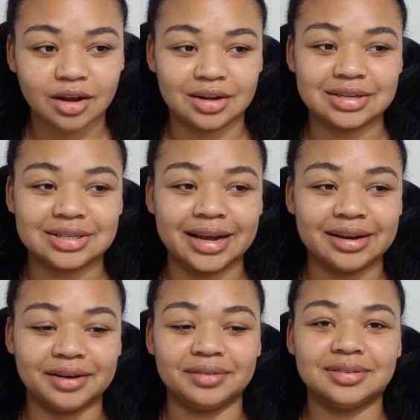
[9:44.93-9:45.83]
On a side
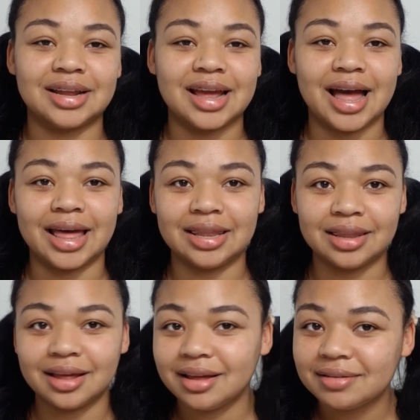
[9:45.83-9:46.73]
note, I
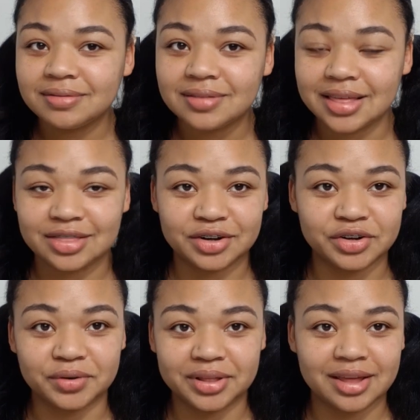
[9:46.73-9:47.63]
love that they're
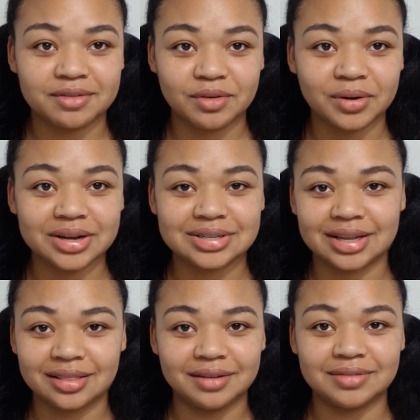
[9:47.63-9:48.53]
doing that for us. I
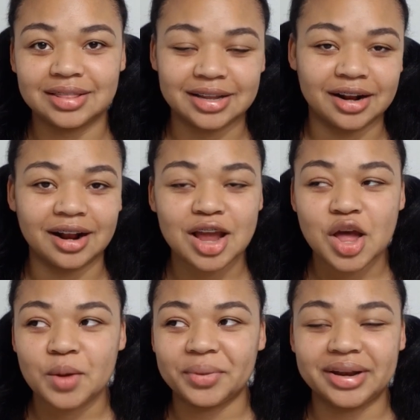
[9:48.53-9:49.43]
love that they're
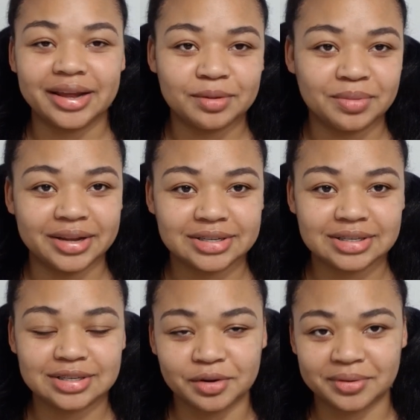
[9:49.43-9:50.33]
putting it in
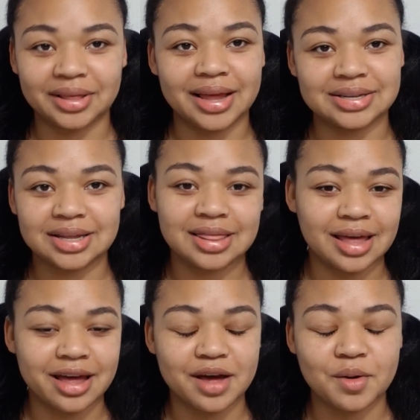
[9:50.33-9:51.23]
places they're realizing
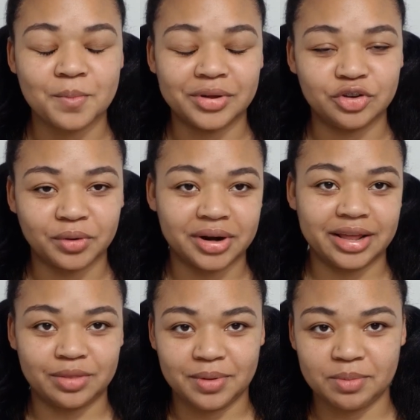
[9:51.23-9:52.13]
that a majority
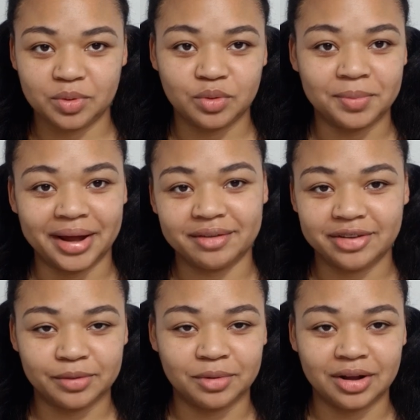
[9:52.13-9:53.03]
of the people who buy
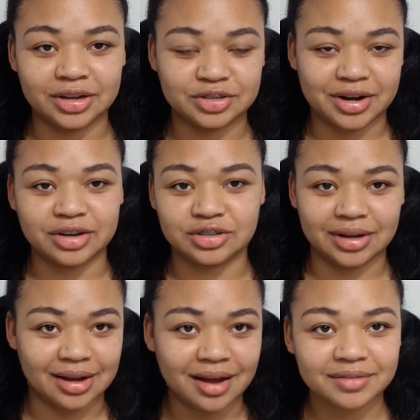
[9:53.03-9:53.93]
vegan products are
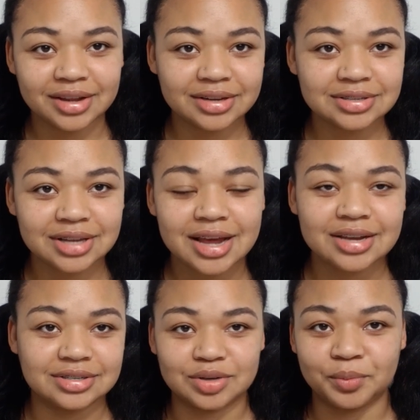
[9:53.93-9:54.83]
actually not vegans.
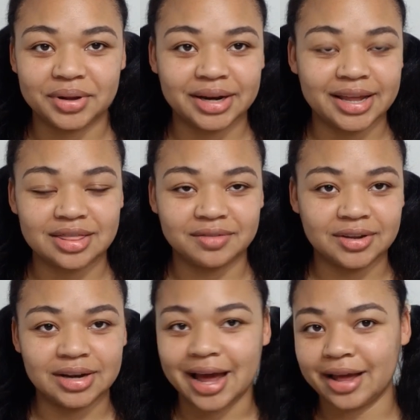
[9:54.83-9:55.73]
So putting it in the
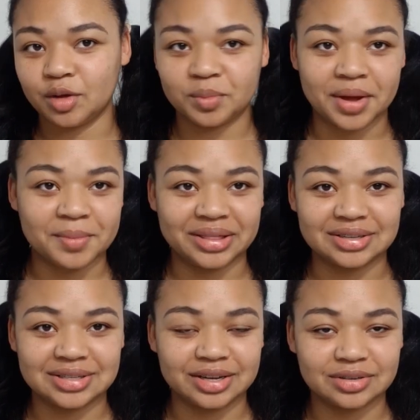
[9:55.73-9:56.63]
vegan aisle might make the
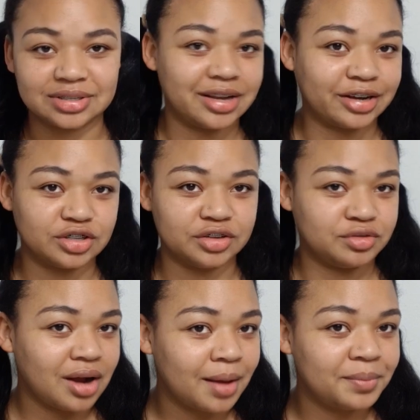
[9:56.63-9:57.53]
sales actually
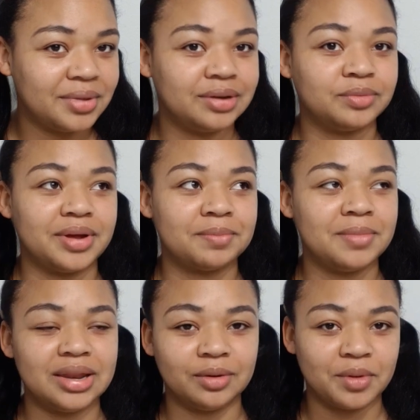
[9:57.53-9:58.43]
drop, mean we,
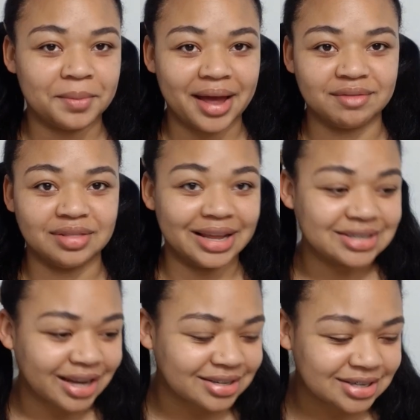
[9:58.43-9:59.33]
meaning we might have
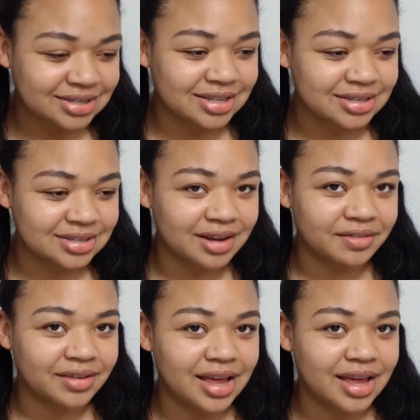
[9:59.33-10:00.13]
less access to the stuff.